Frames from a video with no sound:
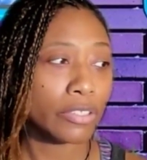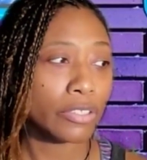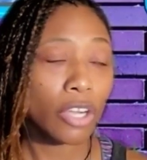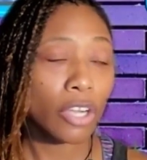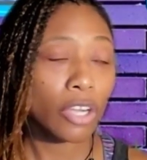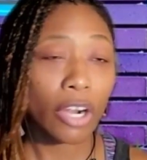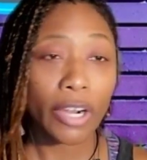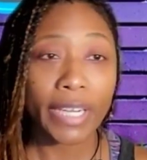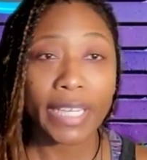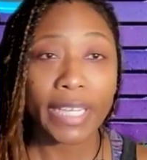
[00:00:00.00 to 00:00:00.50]

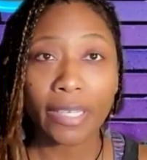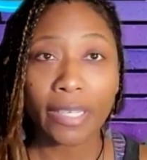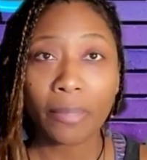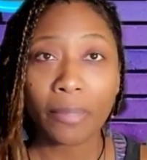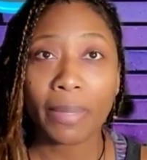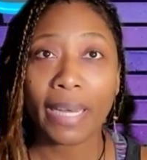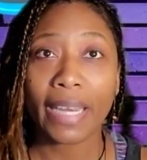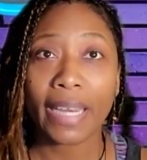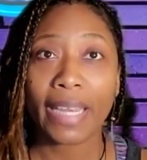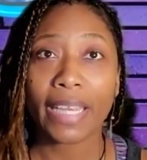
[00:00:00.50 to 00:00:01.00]
targeted
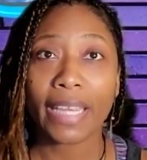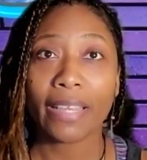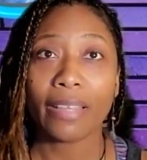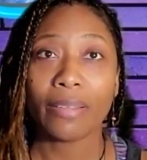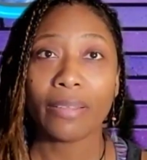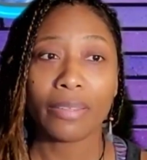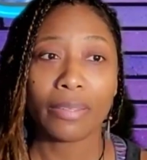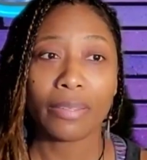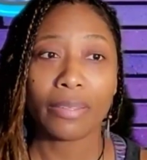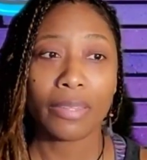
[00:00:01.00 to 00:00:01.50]
by
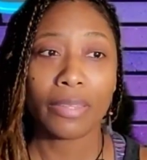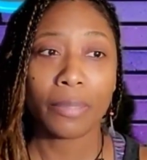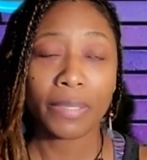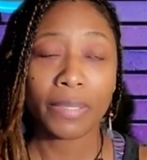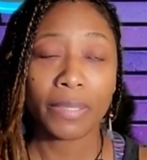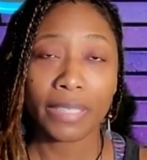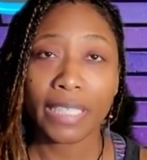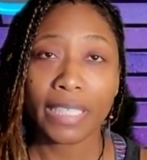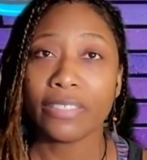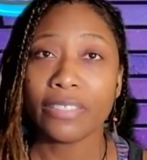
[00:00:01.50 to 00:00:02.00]
the
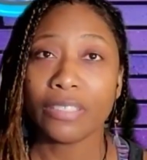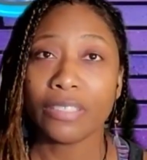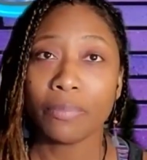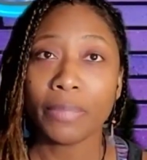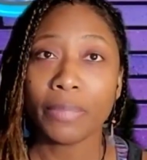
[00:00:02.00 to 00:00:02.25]
police and